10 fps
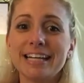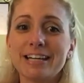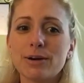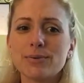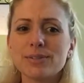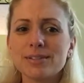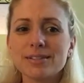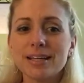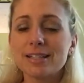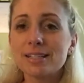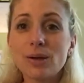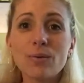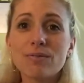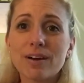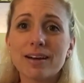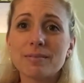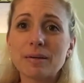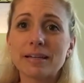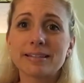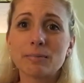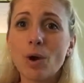you know, it's so fun because I'm